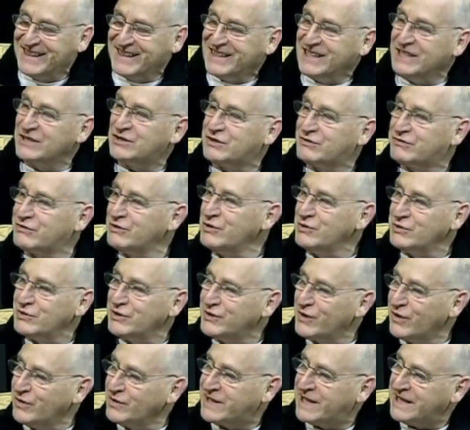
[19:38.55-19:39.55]
It's true. You
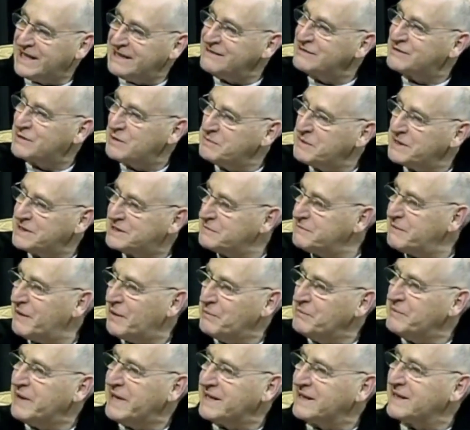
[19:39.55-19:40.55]
don't care so much
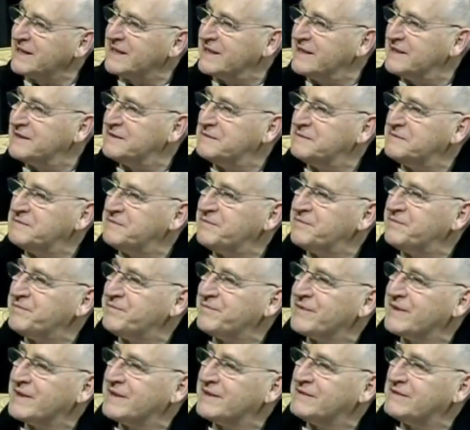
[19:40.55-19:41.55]
about making it,
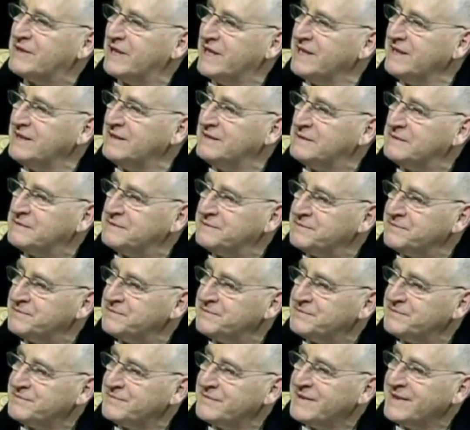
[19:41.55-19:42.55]
right? No,
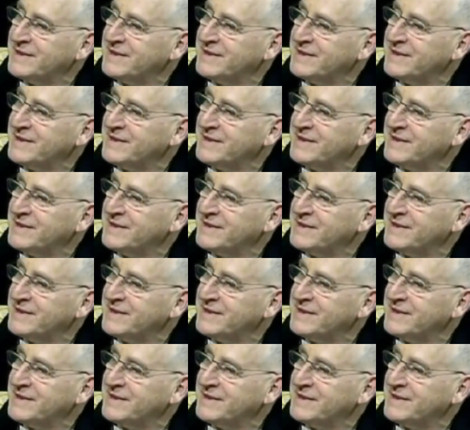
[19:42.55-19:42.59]
go ahead.